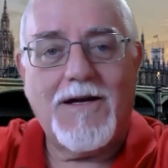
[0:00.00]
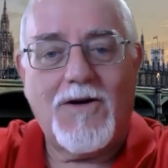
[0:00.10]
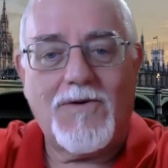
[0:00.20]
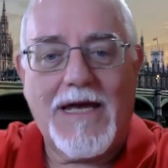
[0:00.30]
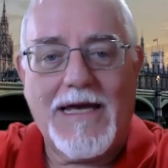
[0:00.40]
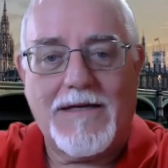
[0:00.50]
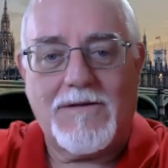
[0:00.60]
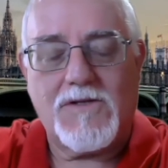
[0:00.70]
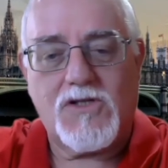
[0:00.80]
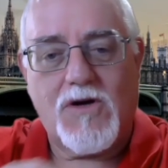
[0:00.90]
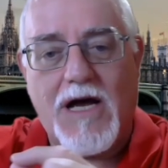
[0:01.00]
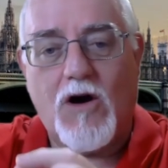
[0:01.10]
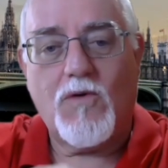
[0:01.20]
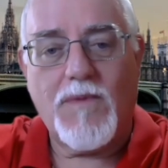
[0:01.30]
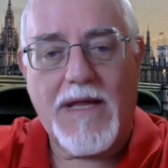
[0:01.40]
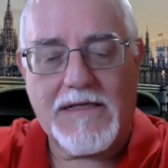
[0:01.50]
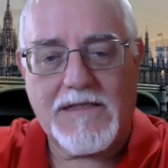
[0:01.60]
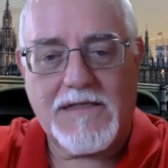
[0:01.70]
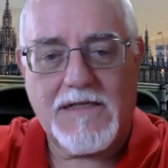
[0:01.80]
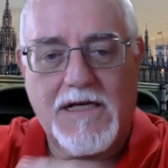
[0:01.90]
Okay, so I hope
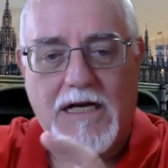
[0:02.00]
that's